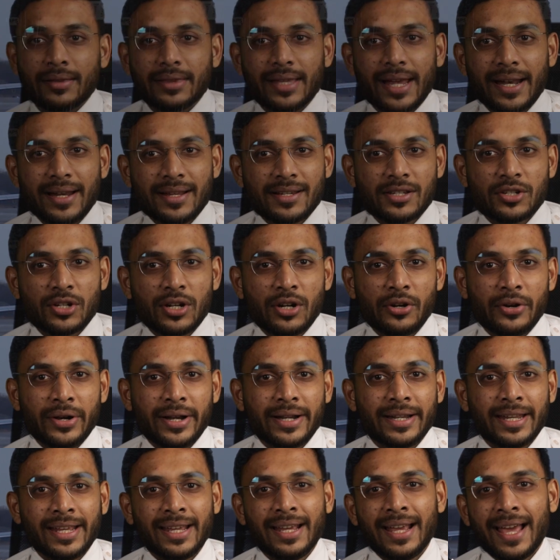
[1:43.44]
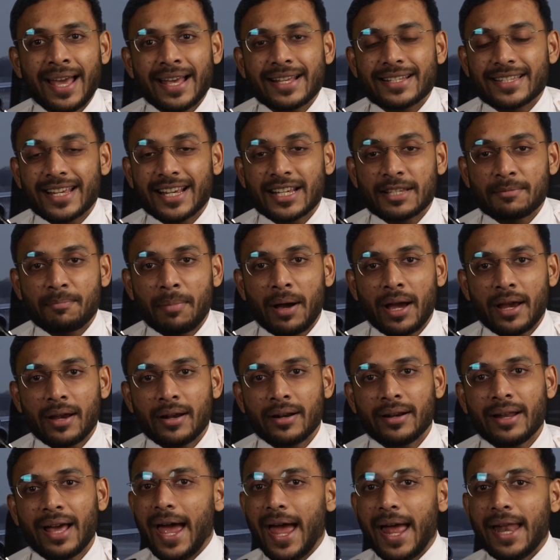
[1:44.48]
The additional rating has
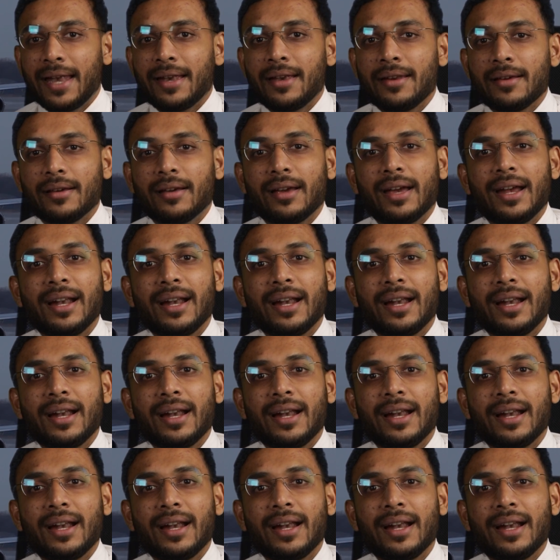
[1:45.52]
expired and